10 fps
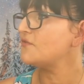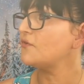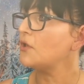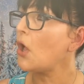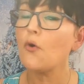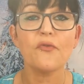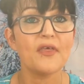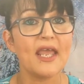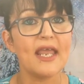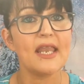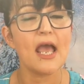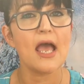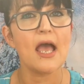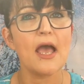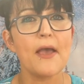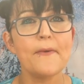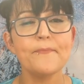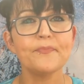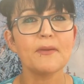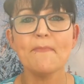of clothing,
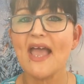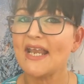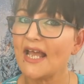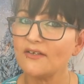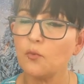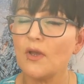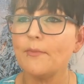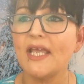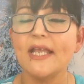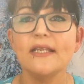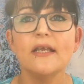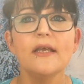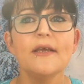um, men and women.